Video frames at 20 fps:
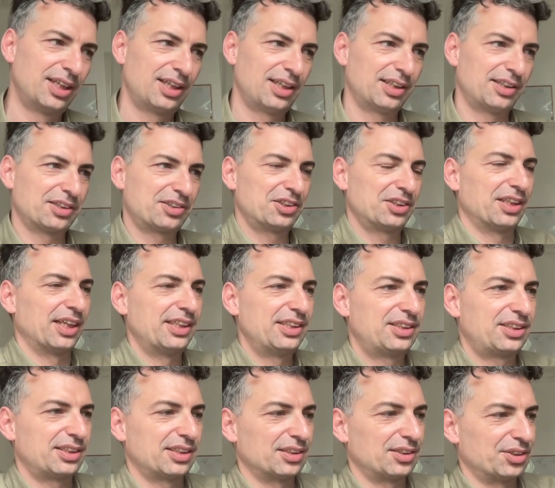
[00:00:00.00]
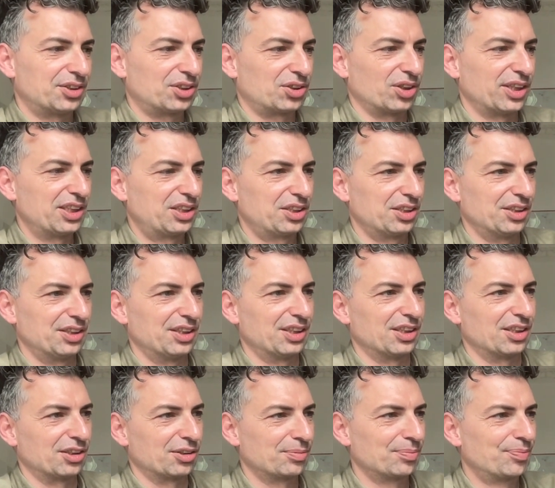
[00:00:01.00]
another nice illustration
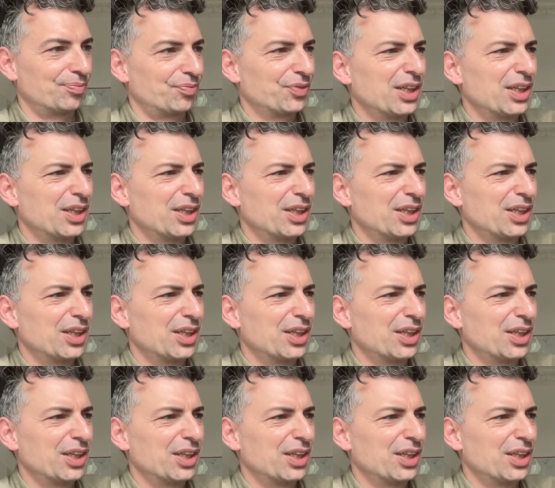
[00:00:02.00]
here.